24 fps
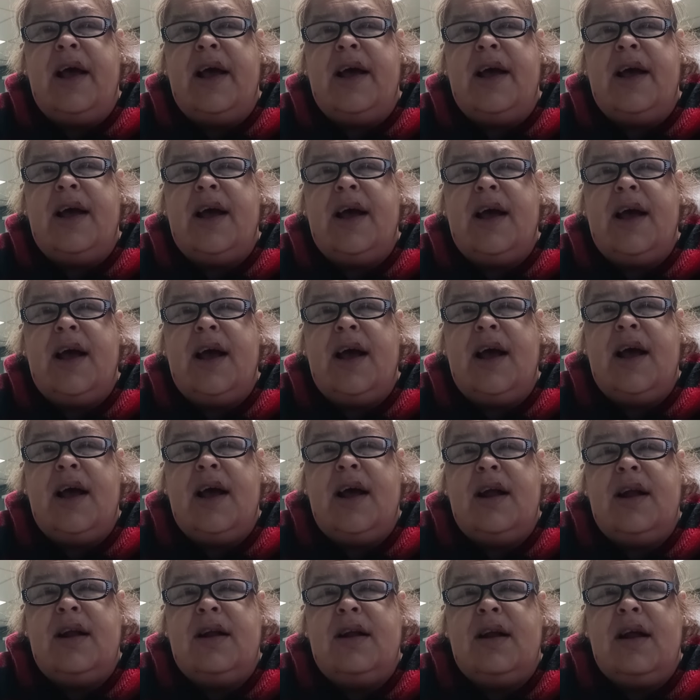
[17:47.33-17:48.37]

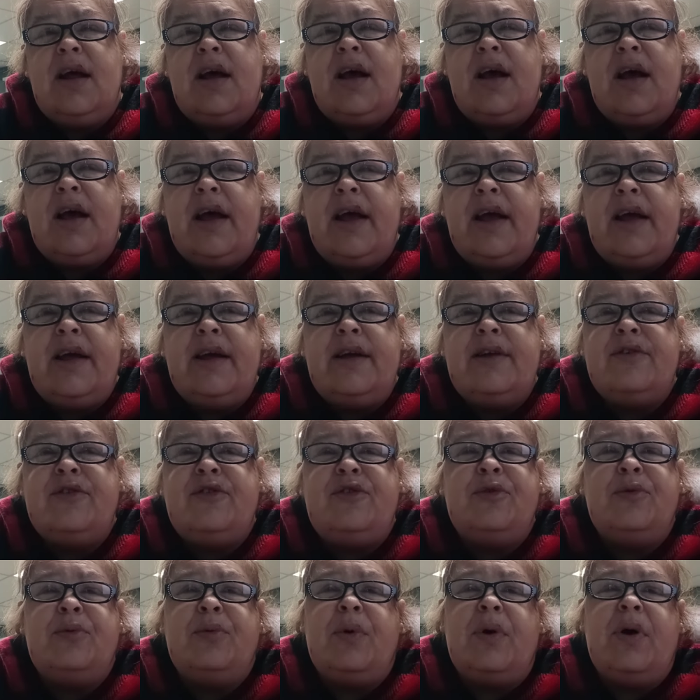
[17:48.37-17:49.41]
And I
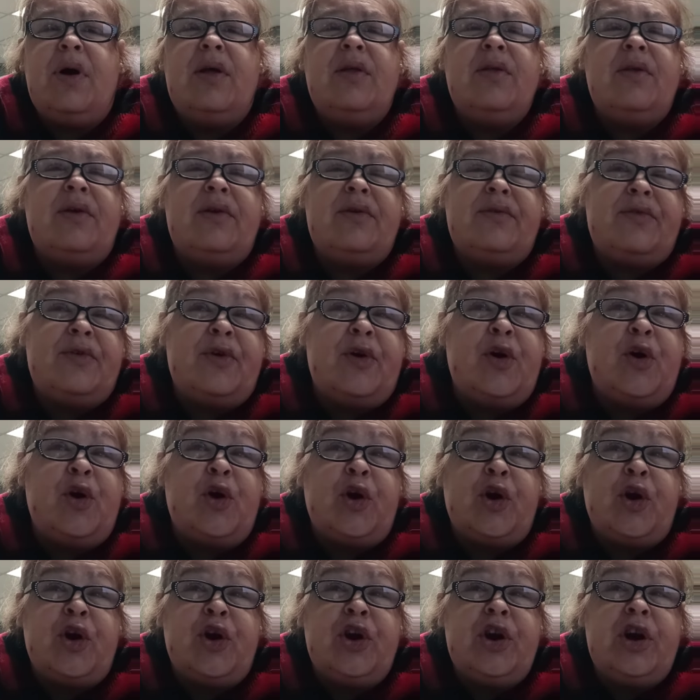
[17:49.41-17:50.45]
do a lot of
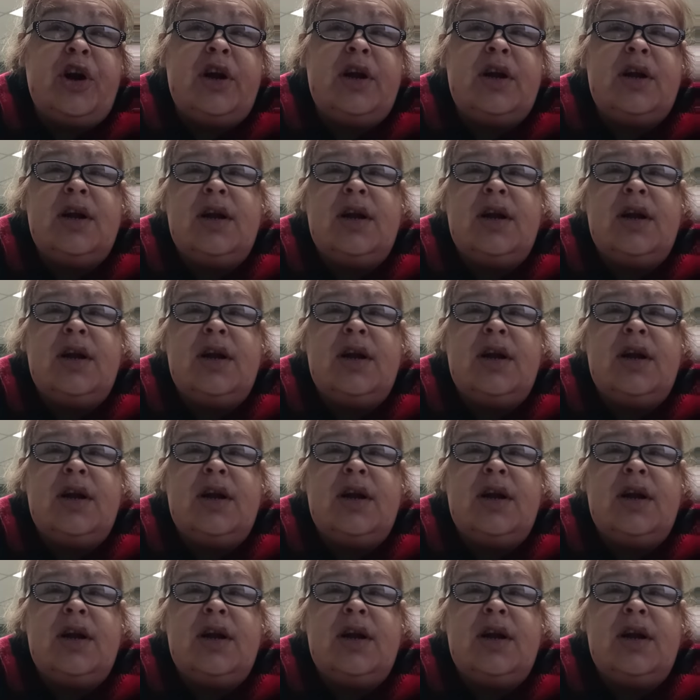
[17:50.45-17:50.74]
art